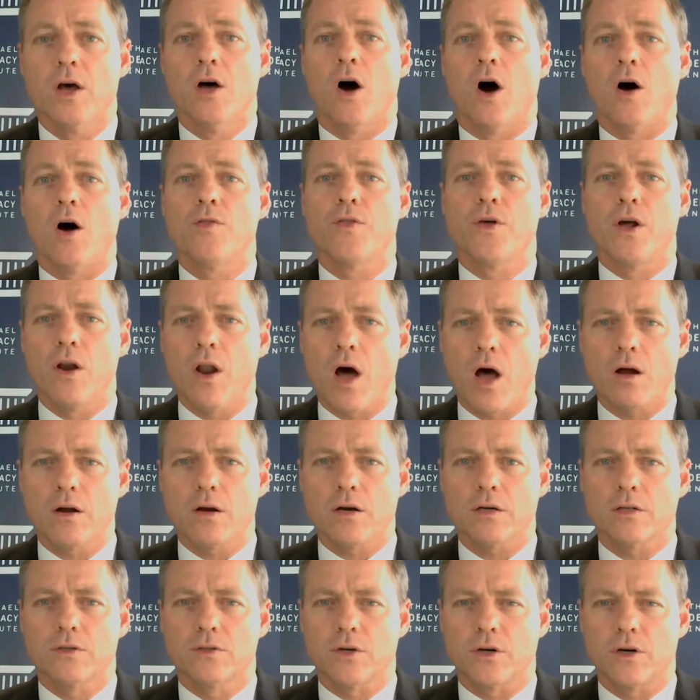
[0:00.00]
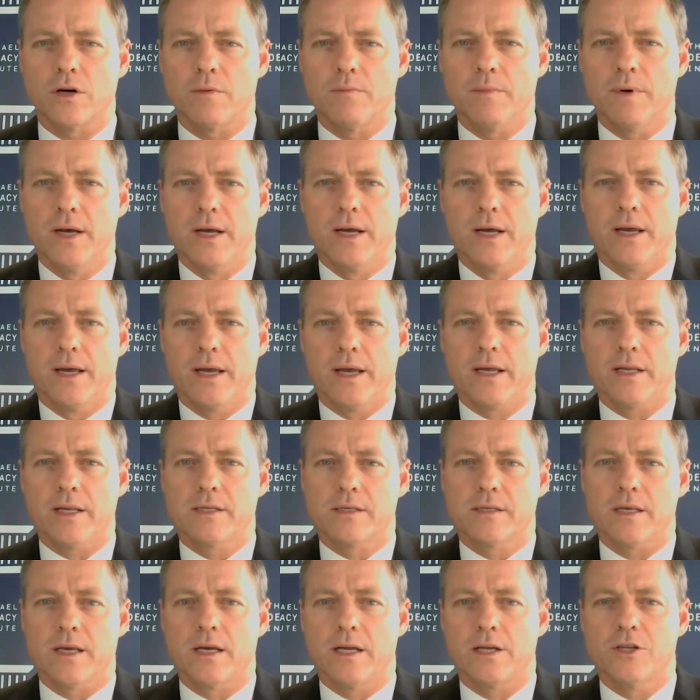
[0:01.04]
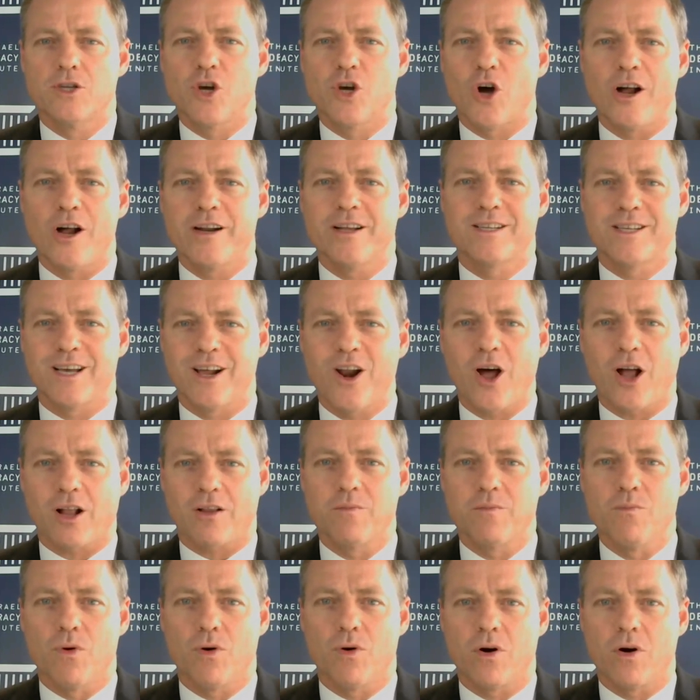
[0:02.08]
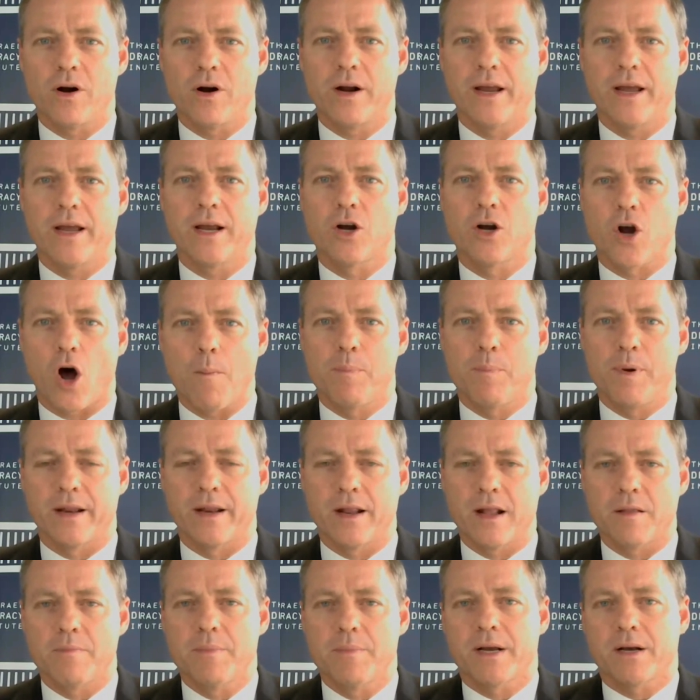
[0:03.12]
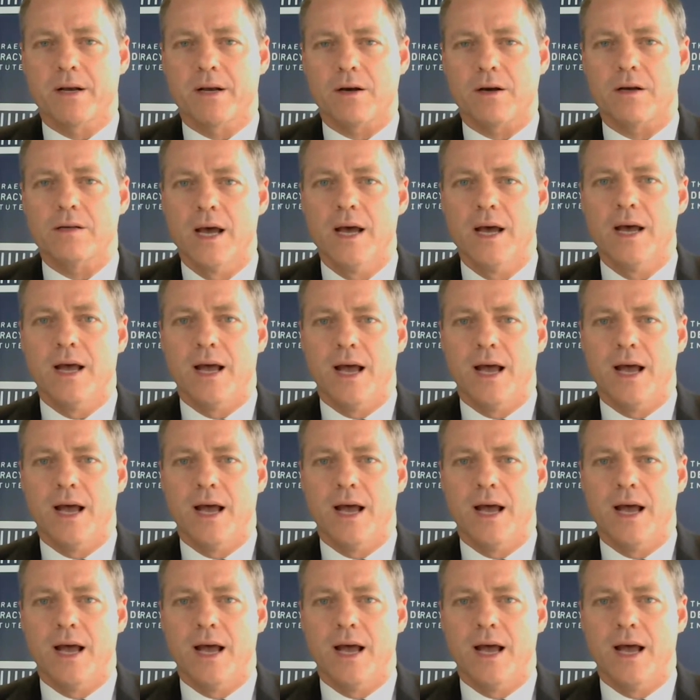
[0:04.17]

On the longer term, it's a lot more complicated because,